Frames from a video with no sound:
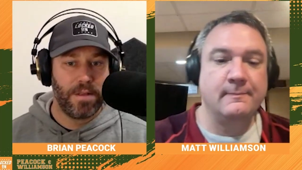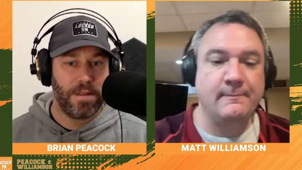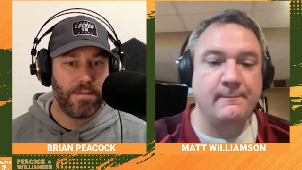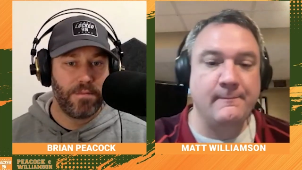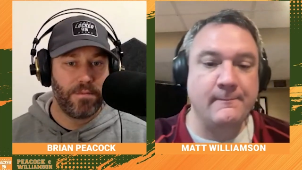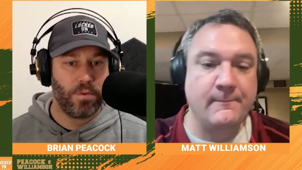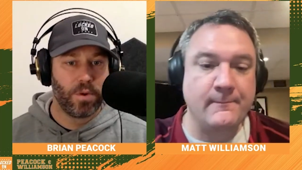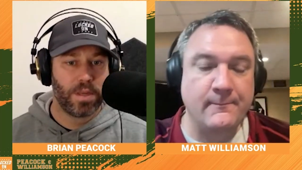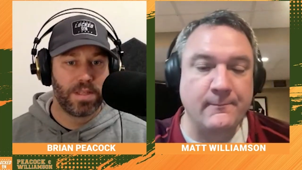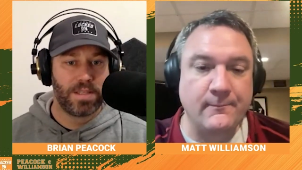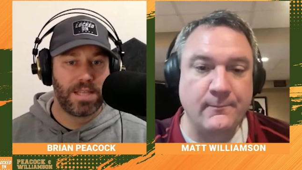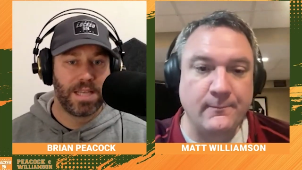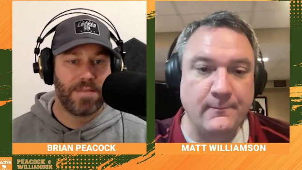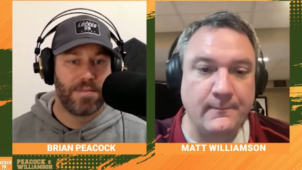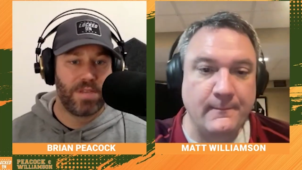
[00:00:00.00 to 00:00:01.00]
Speaker 1: in four
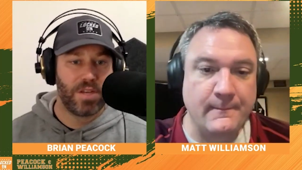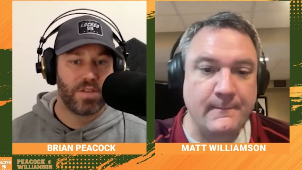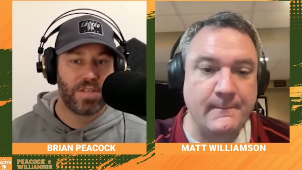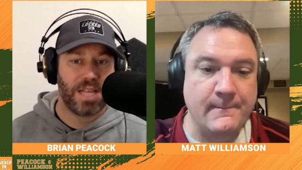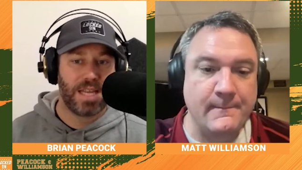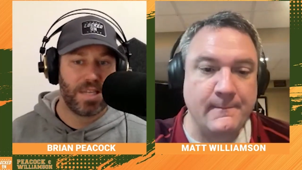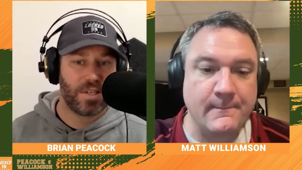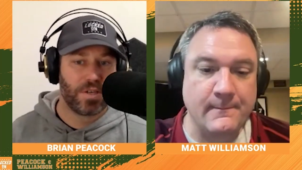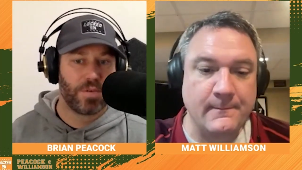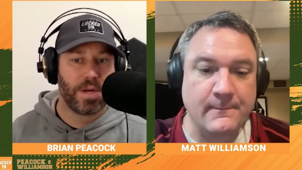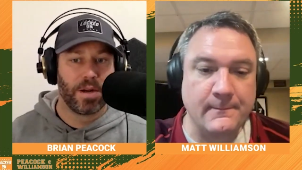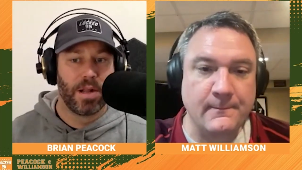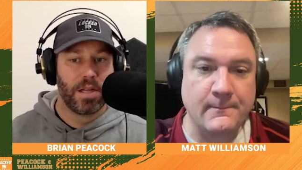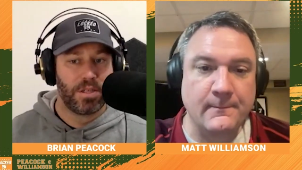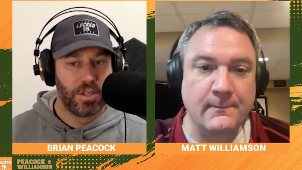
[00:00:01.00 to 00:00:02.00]
consecutive years to end his
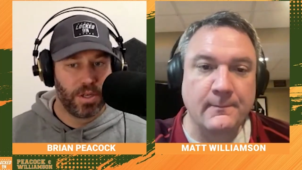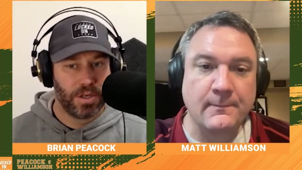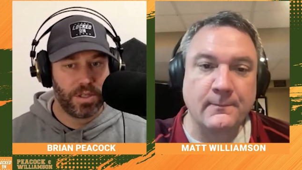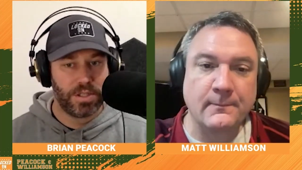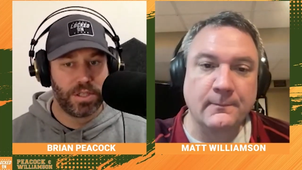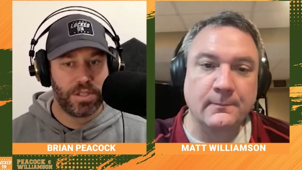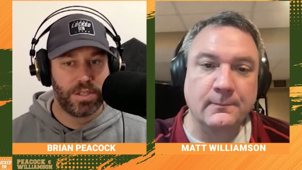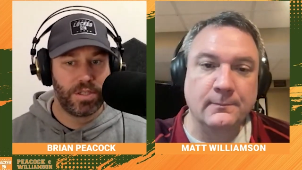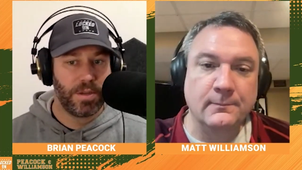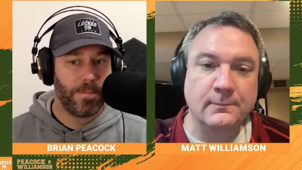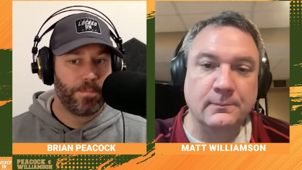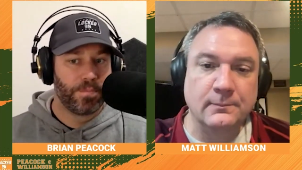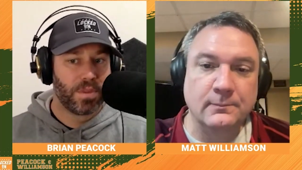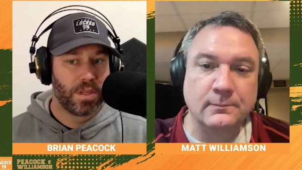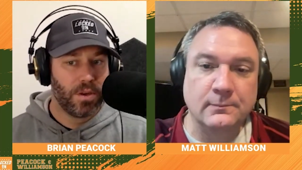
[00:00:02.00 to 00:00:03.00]
career. Chargers,
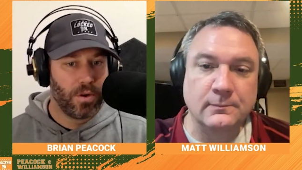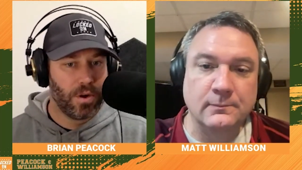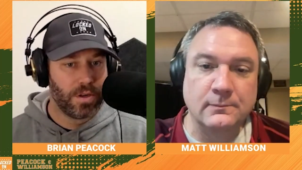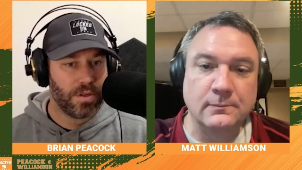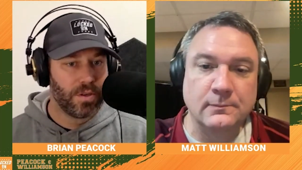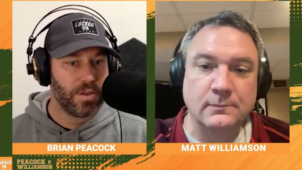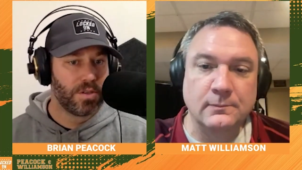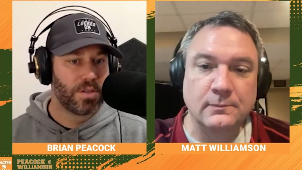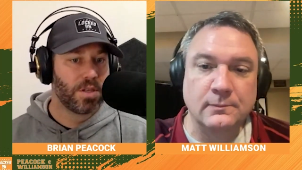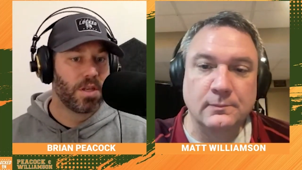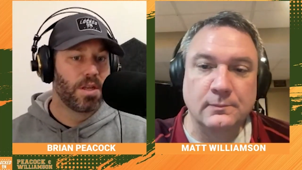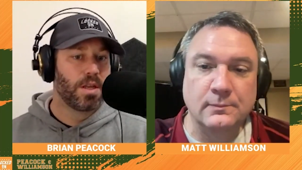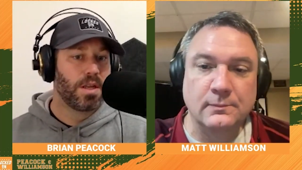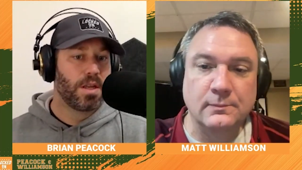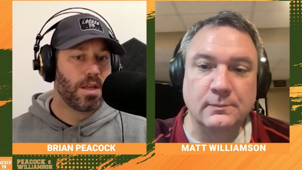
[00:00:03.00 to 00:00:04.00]
Cardinals,
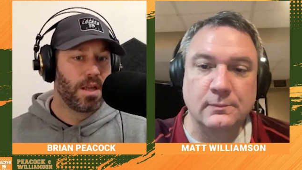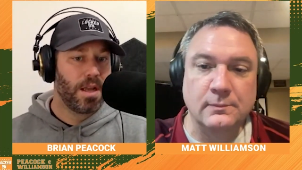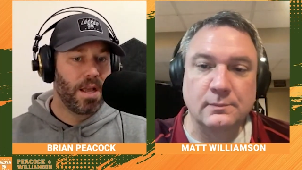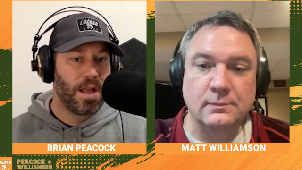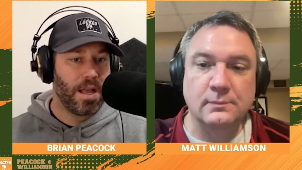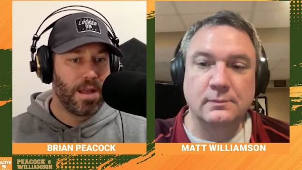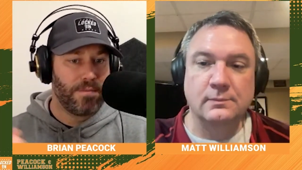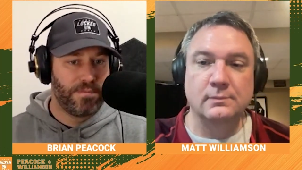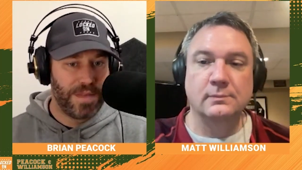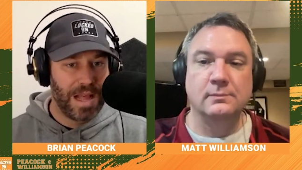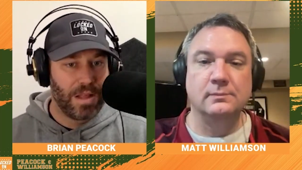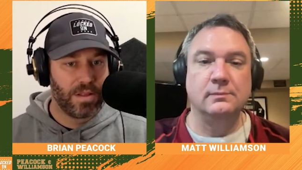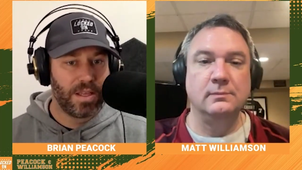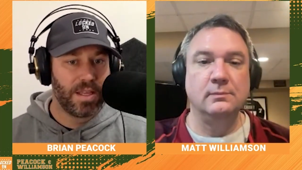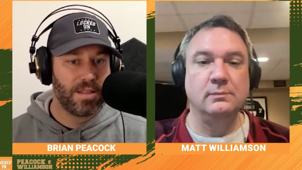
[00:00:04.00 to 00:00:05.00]
uh,
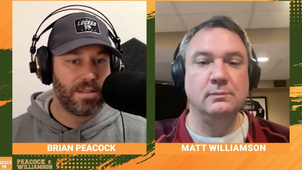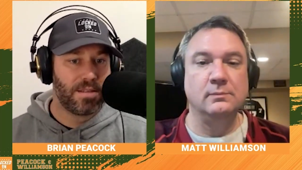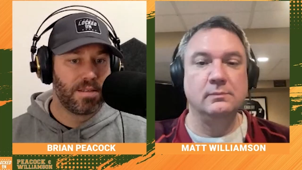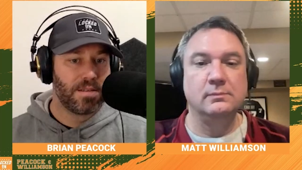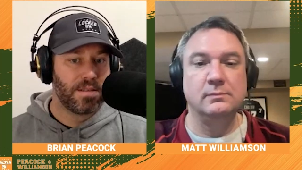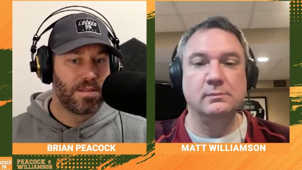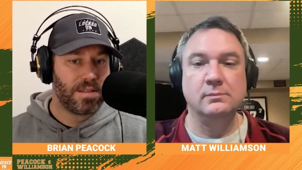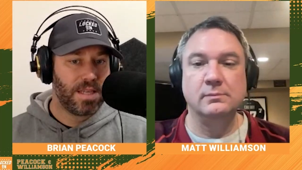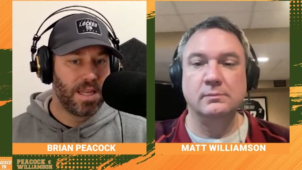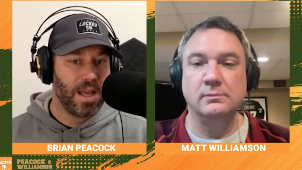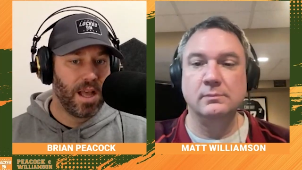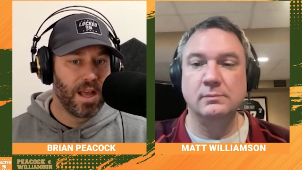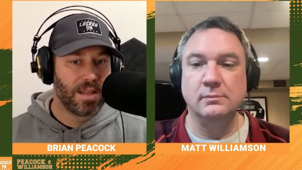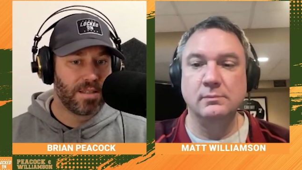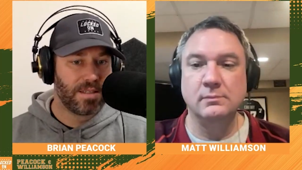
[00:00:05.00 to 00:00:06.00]
Falcons,
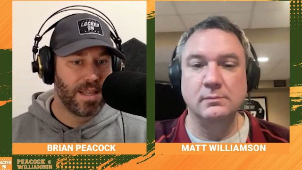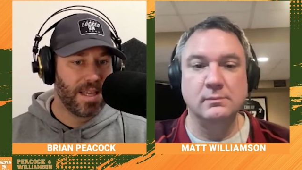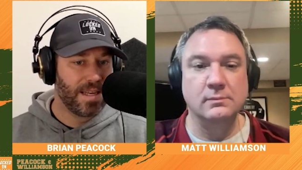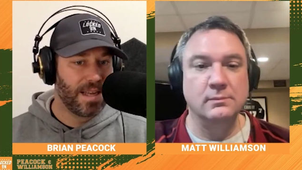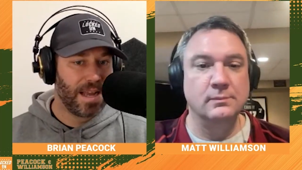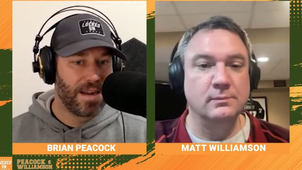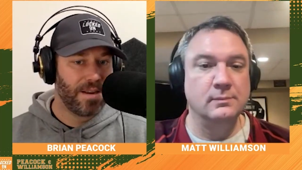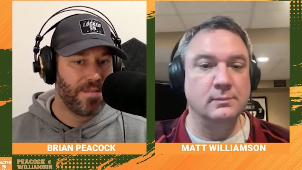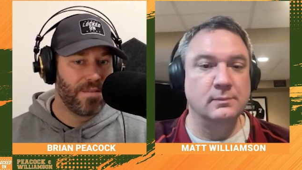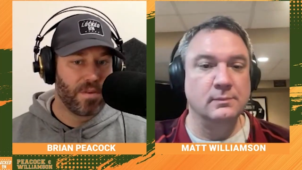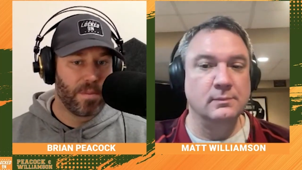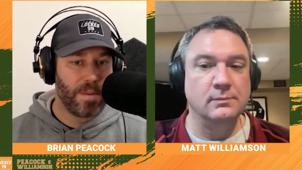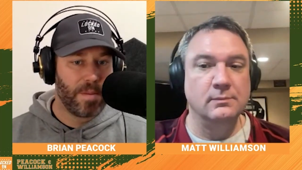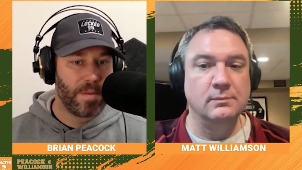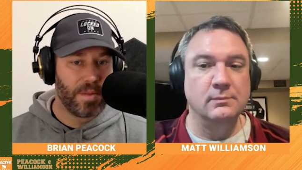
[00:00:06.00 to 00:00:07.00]
Seahawks, and I don't even
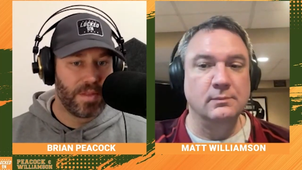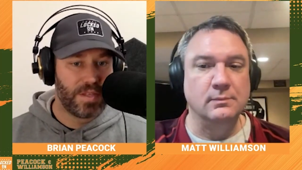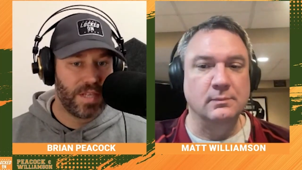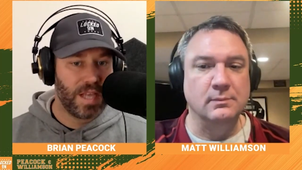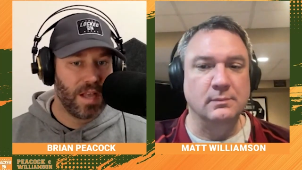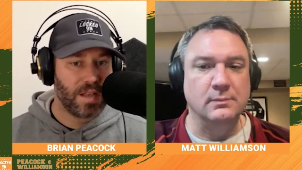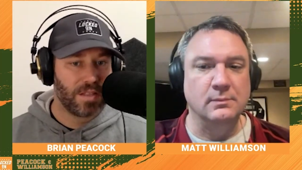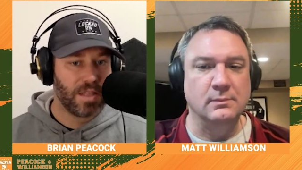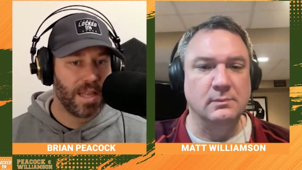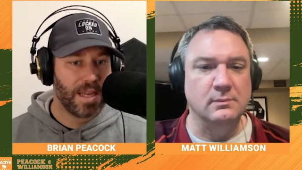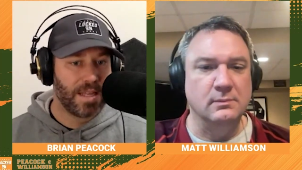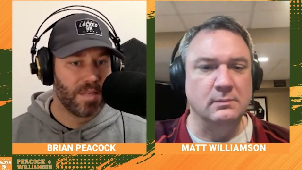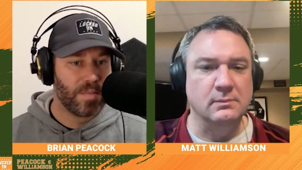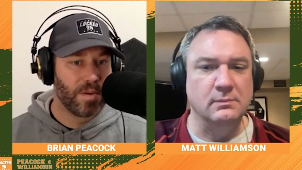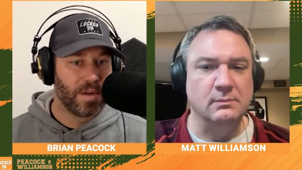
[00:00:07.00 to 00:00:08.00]
remember the Seahawks
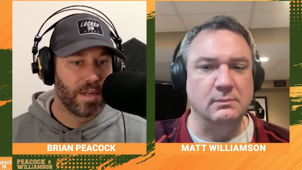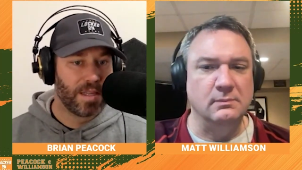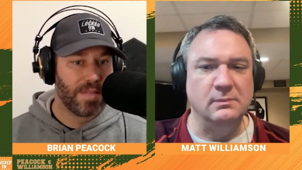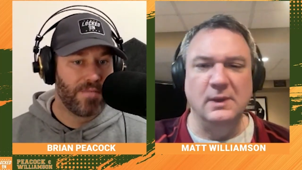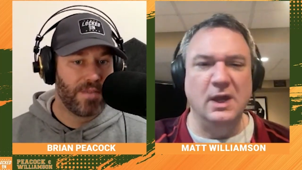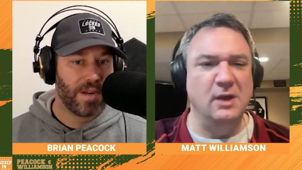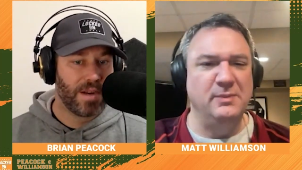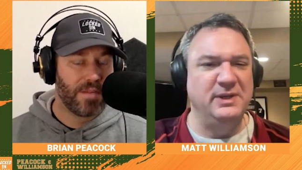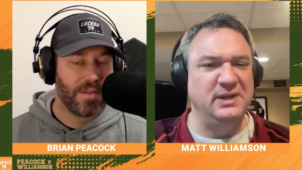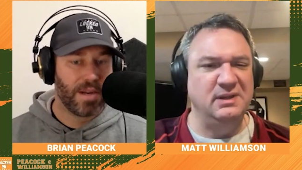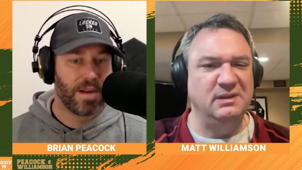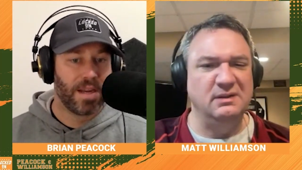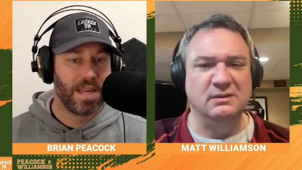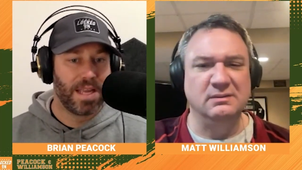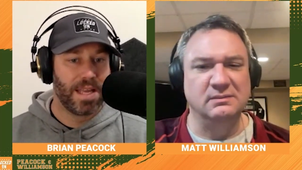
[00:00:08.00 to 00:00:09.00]
Lions part at the No, I mean
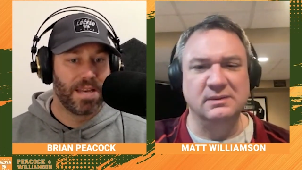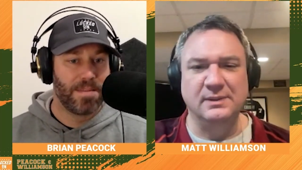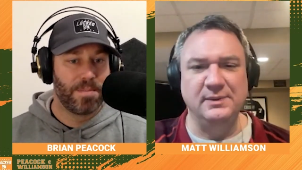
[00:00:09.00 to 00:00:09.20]
either.